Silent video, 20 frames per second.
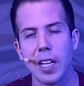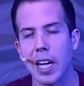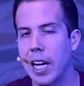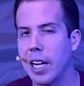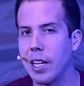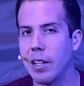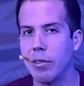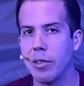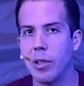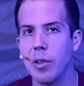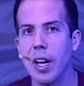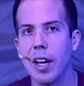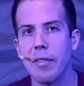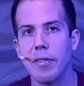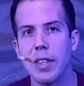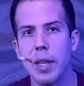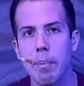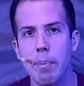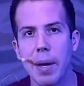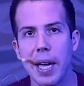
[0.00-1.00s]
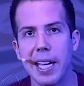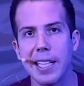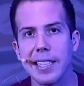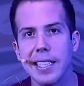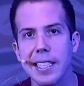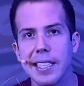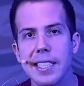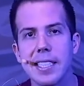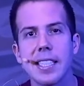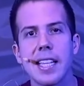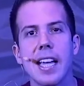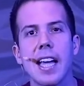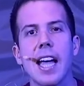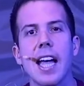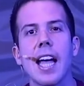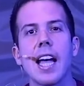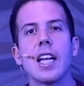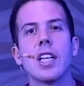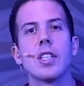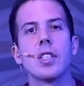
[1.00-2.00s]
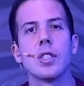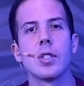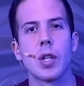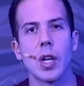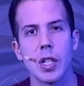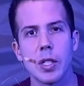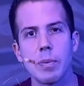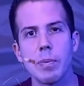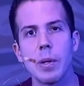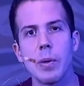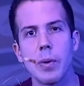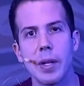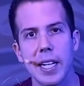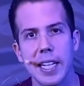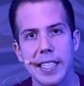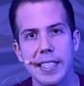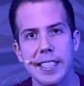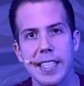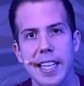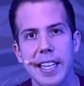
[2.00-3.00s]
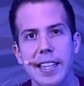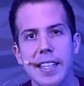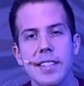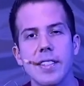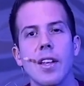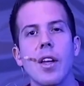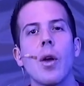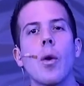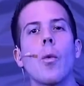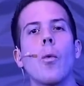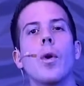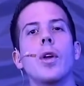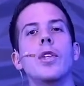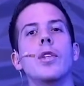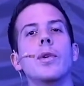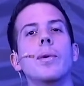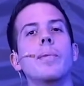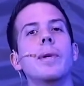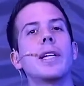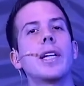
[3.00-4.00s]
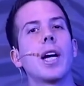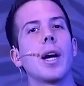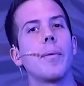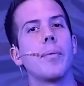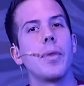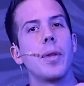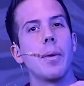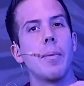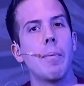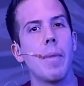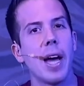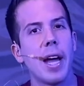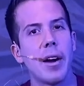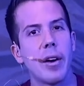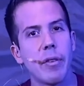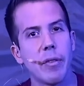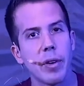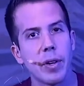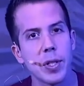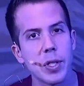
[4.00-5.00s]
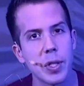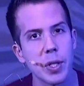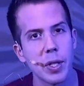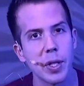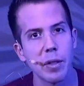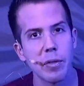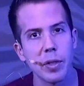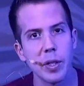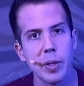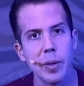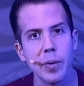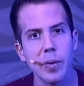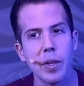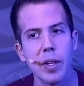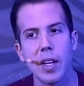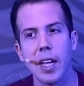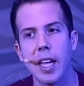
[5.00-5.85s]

And if you have dependents, trust me when I say this, when you become the better version of you,